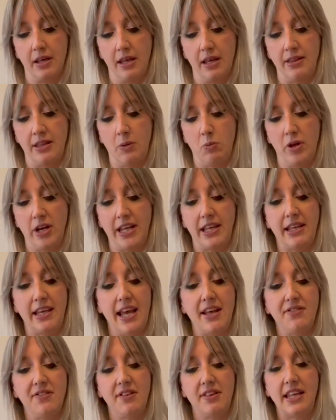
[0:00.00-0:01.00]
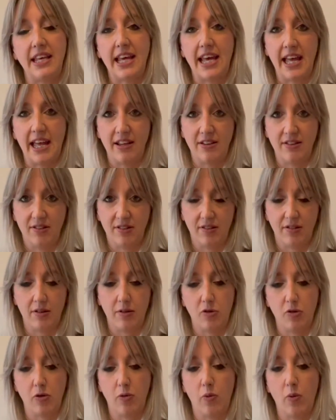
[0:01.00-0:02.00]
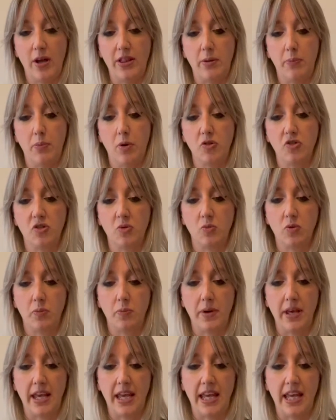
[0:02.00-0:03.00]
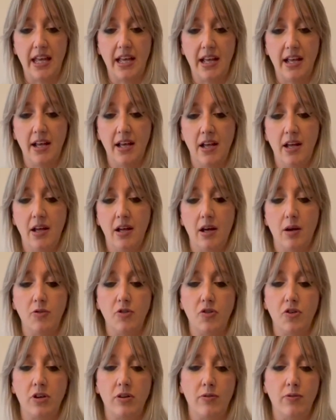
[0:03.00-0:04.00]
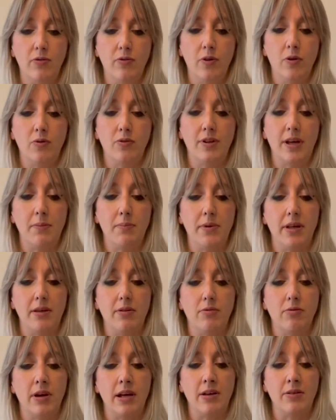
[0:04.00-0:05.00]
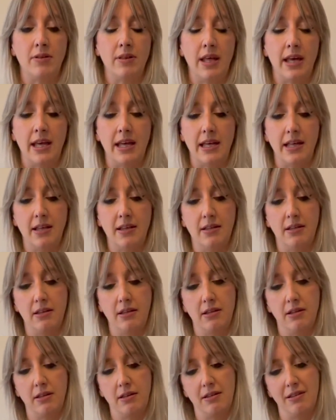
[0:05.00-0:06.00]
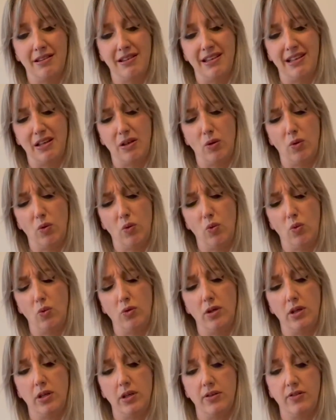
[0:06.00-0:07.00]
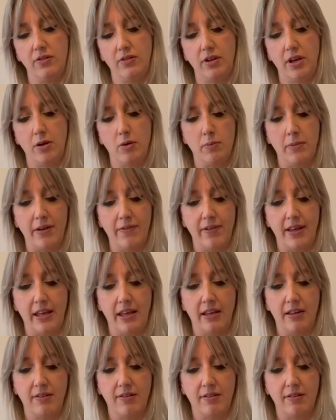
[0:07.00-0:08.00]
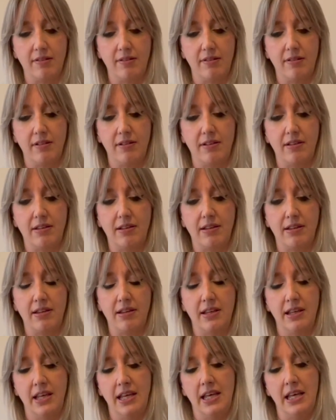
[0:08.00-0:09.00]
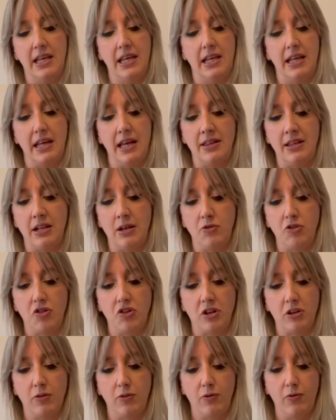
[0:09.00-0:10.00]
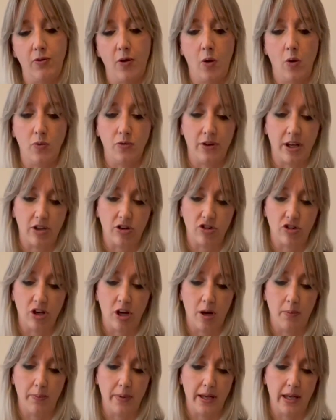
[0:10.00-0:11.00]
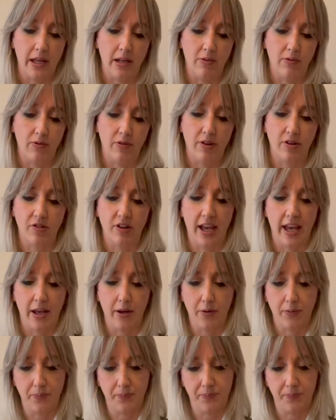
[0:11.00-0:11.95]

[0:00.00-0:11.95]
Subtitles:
And then when I get to the end, the sort of where the bottom will be, I'm just going to fold that bit around there. Ooh, it's tight on my fingers. And then I'm just going to fold that sharp bit in for the tail.